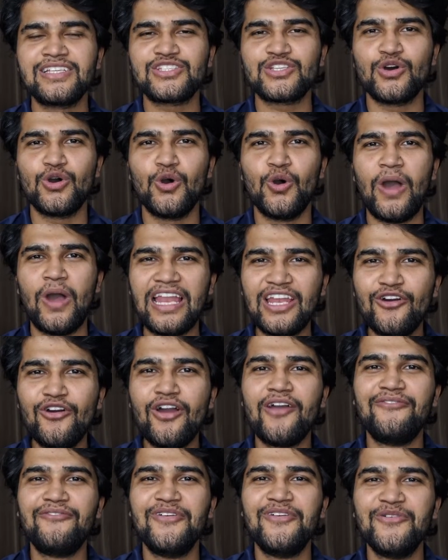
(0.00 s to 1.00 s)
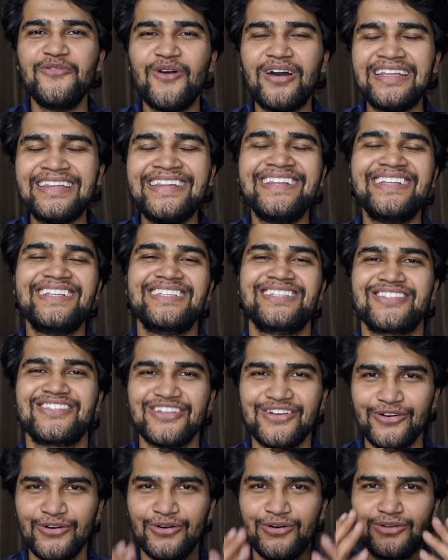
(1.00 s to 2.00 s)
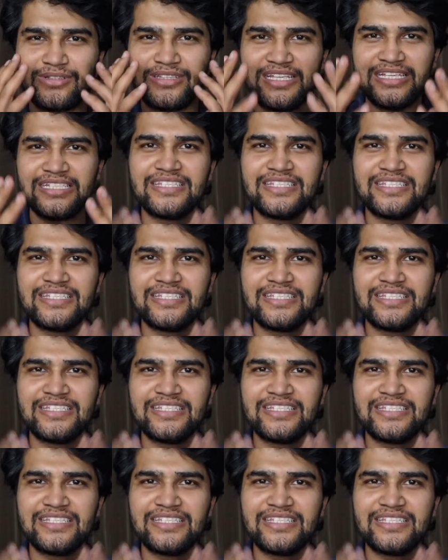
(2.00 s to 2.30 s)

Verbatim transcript: So hello everyone. So